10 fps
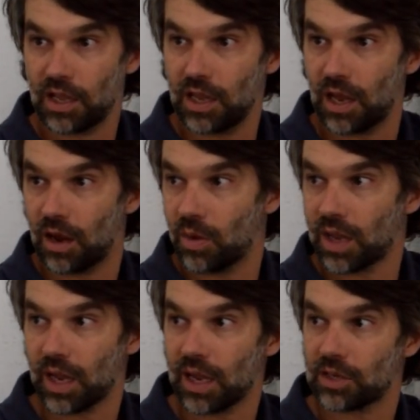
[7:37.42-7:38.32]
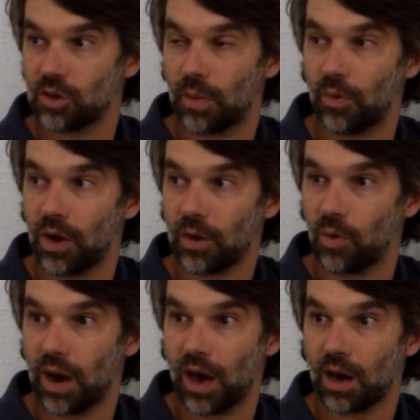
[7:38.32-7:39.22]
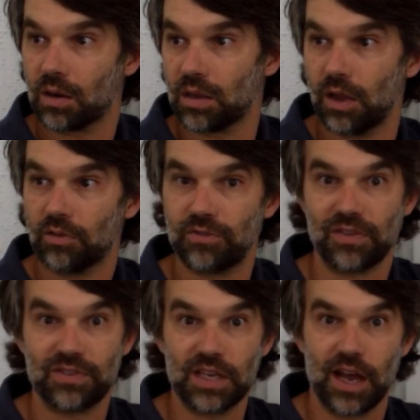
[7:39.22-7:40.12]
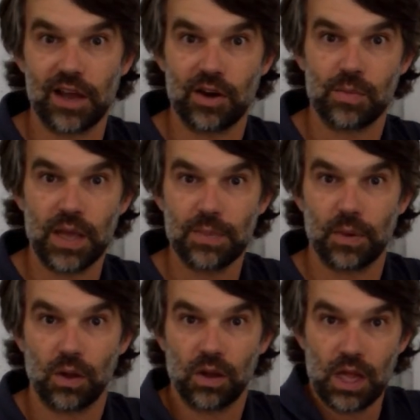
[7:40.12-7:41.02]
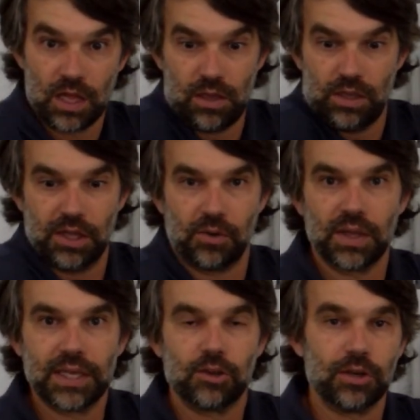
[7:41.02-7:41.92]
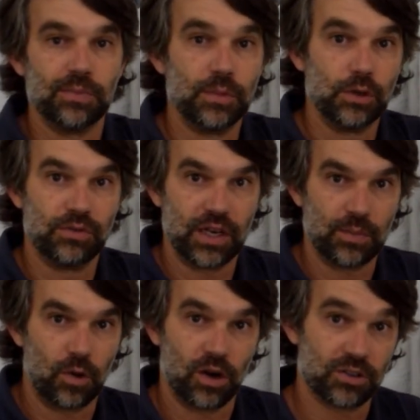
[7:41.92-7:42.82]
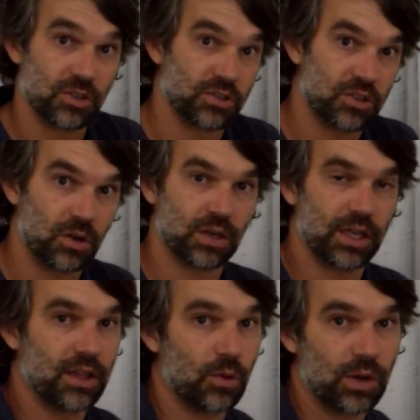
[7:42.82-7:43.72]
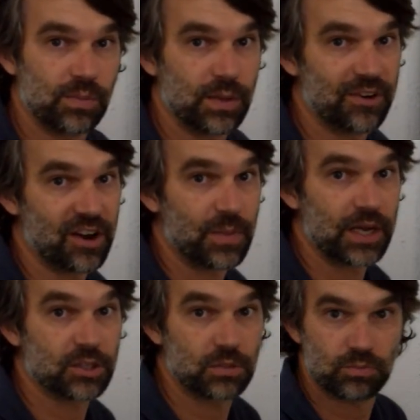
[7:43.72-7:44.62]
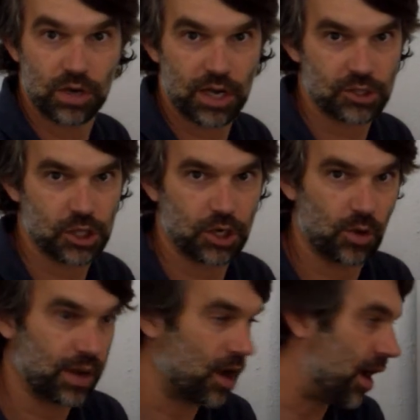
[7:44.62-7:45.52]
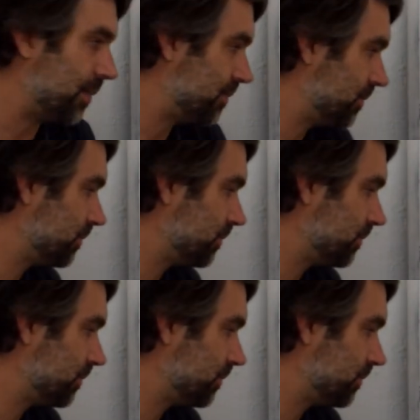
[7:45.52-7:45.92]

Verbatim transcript: you know, we're going to get to a point where, you know, 50, 100 people, you literally couldn't move anymore. So certainly there wouldn't be very much production going on.